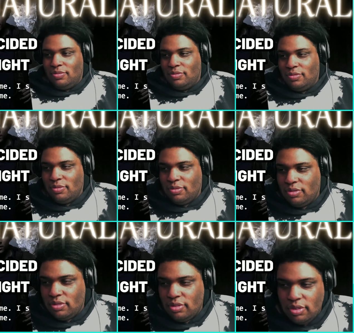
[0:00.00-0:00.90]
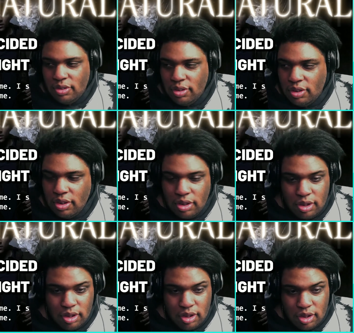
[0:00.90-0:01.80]

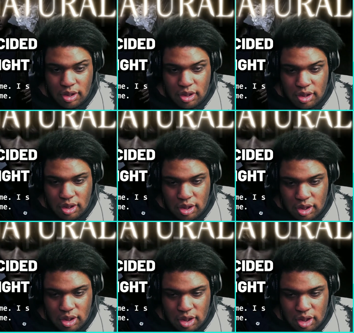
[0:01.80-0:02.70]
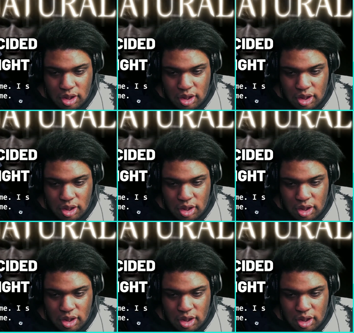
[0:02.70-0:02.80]
(no one is talking)